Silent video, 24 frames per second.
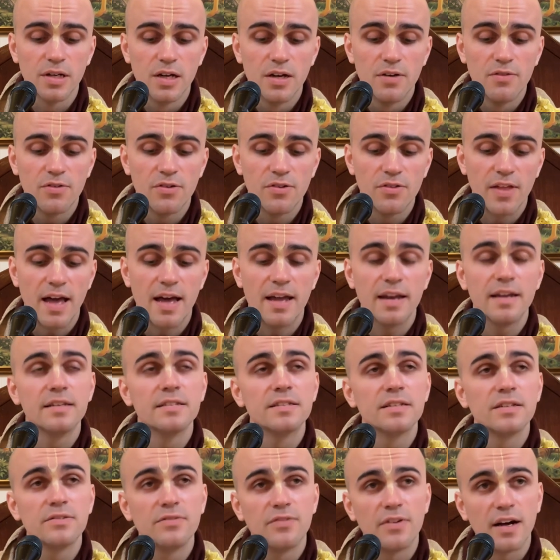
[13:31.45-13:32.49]
for that is
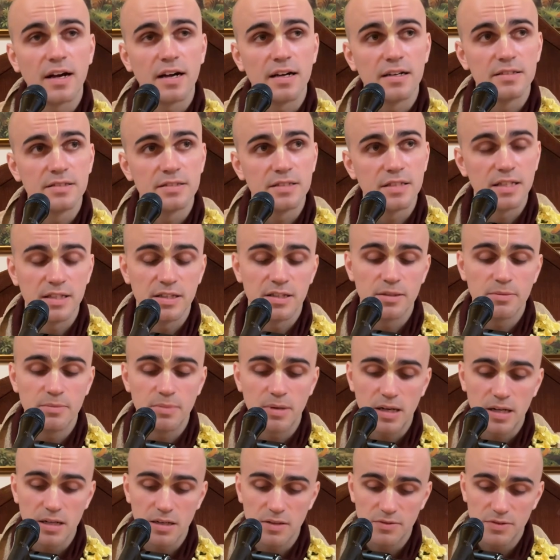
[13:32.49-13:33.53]
advised in the
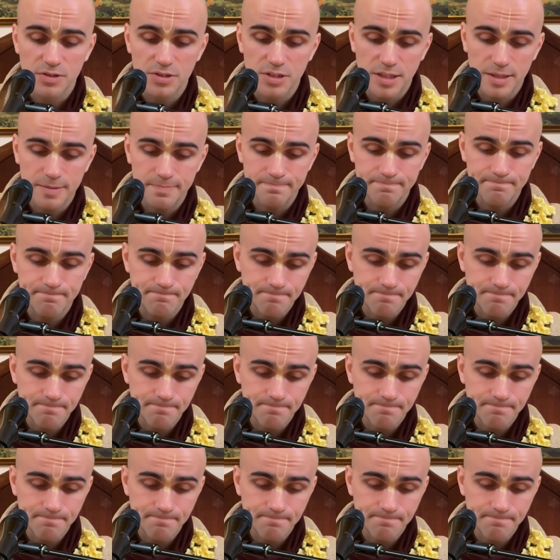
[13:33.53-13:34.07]
Bhāgavatam.